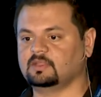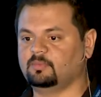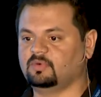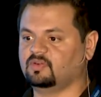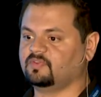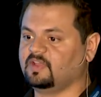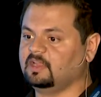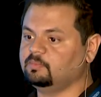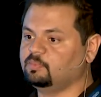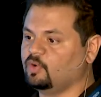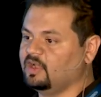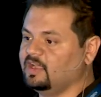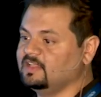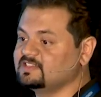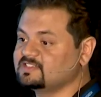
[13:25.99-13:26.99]
number of
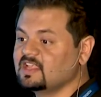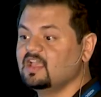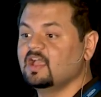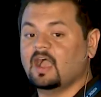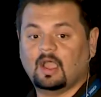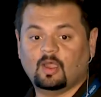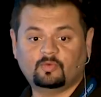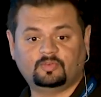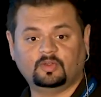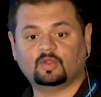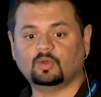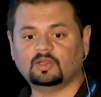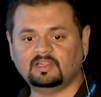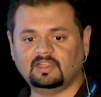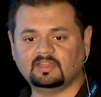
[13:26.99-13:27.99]
endpoints, how
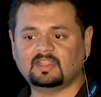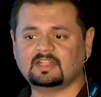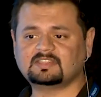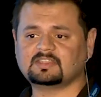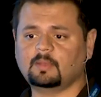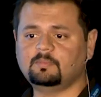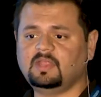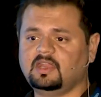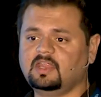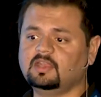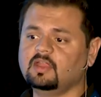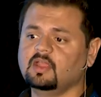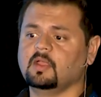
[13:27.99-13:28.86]
frequently it gets updated.